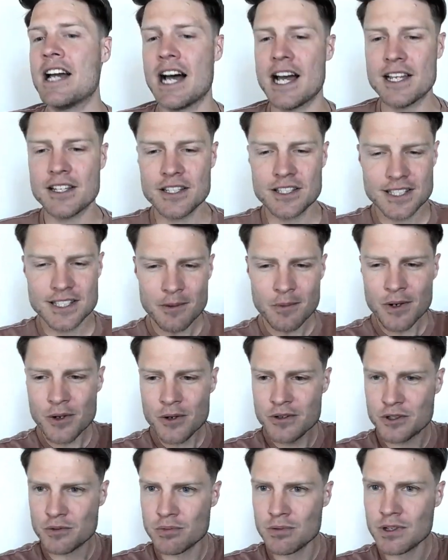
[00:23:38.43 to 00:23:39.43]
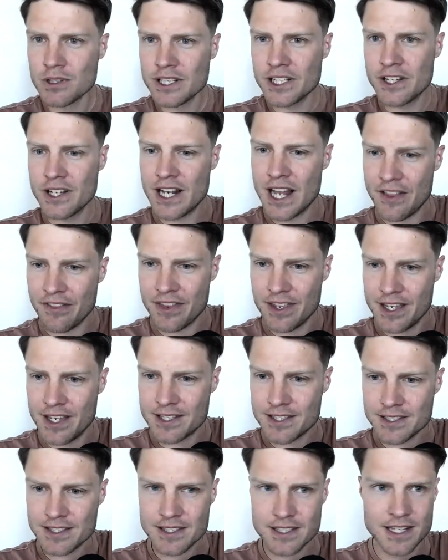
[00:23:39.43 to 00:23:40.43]
Someone who's really good at
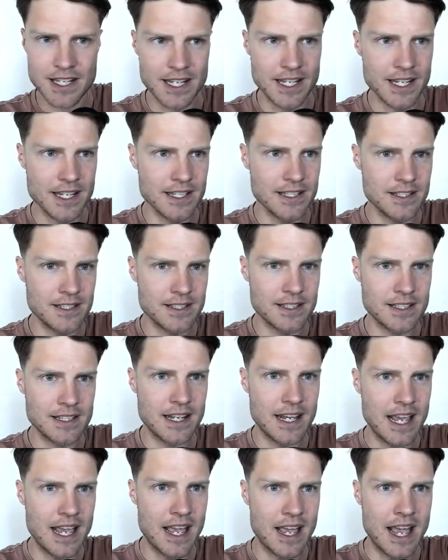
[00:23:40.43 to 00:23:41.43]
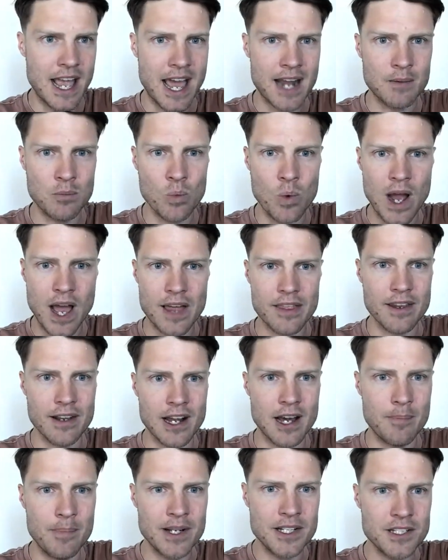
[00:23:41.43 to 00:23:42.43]
this is Adam Wathan. I'll
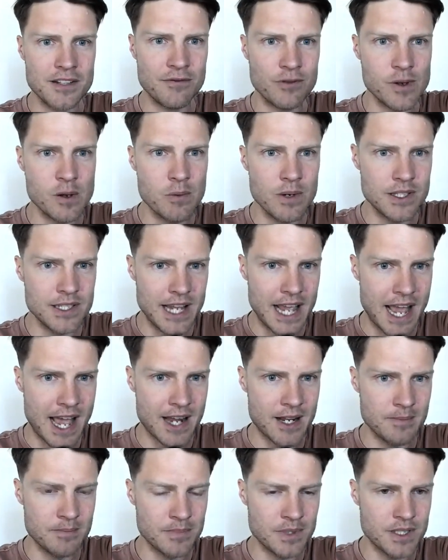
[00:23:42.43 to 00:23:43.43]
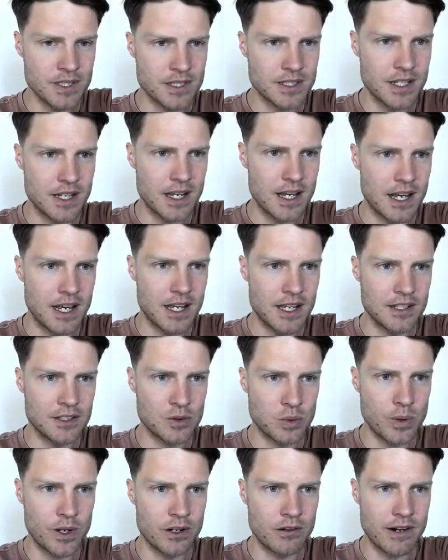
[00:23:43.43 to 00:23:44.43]
bet you if we went to Adam's
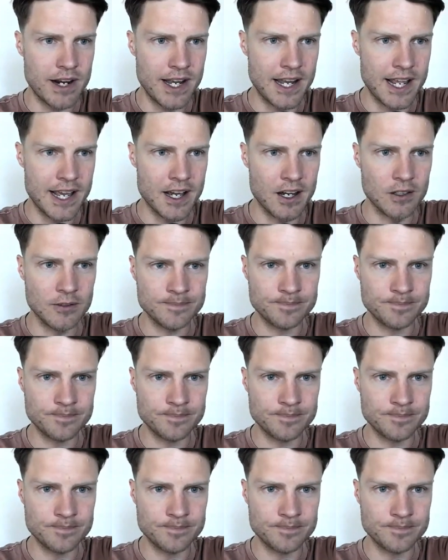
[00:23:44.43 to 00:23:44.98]
Twitter right now,